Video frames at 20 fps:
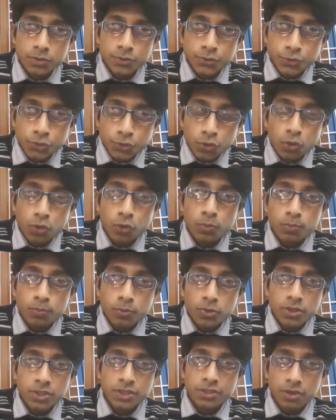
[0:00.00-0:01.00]
no
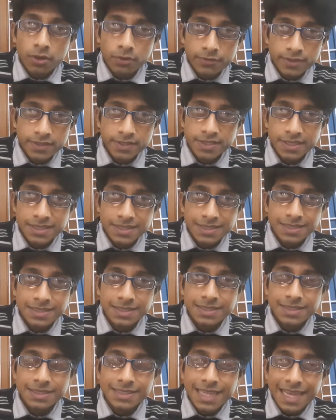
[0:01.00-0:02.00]
police officer
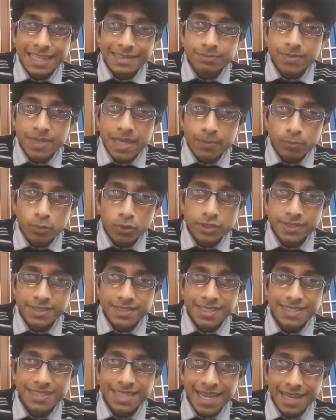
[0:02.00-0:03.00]
can be
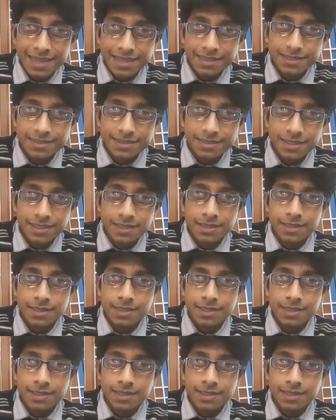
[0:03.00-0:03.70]
appointed as